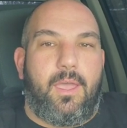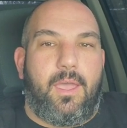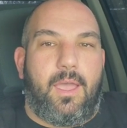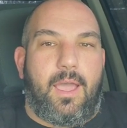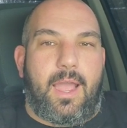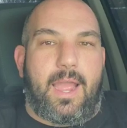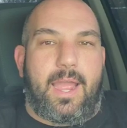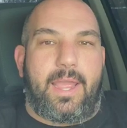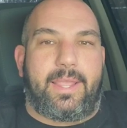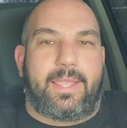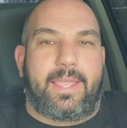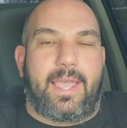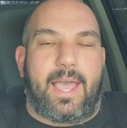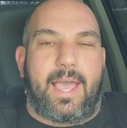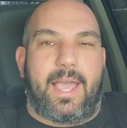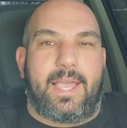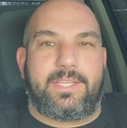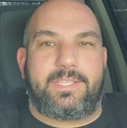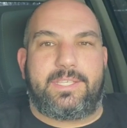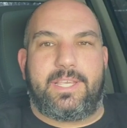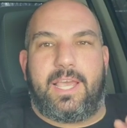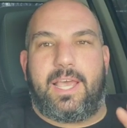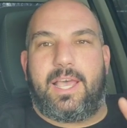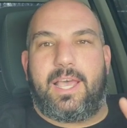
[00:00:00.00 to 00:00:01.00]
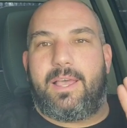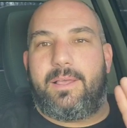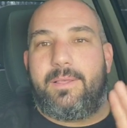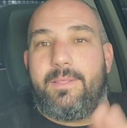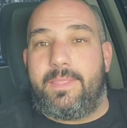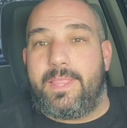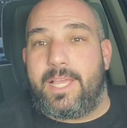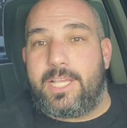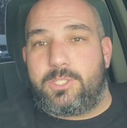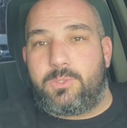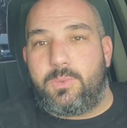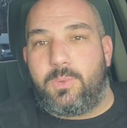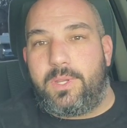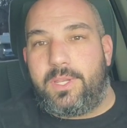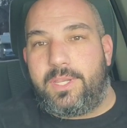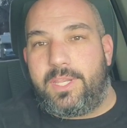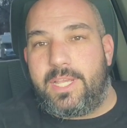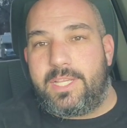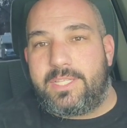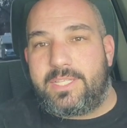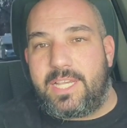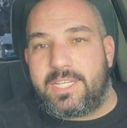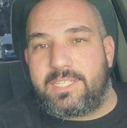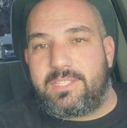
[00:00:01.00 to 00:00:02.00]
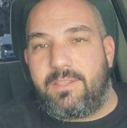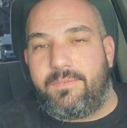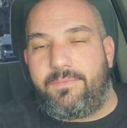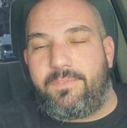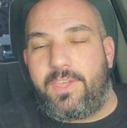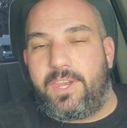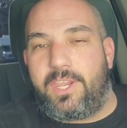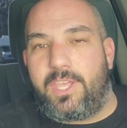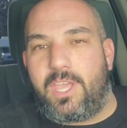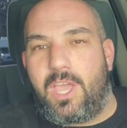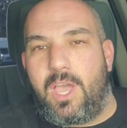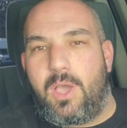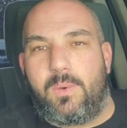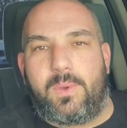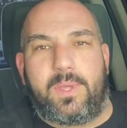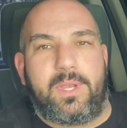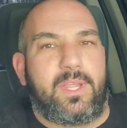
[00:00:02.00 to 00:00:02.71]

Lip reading: All right, guys, that's what it is. That's the video.